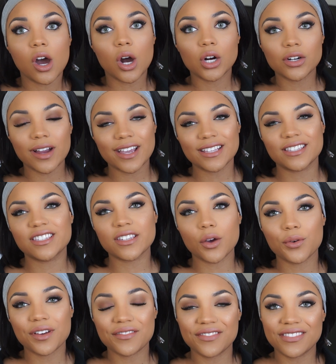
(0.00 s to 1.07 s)
Alright,
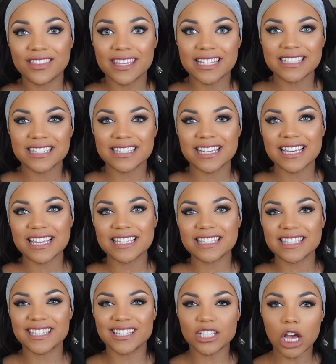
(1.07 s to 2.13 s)
so if this
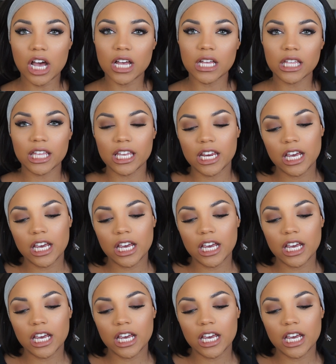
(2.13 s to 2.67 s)
is not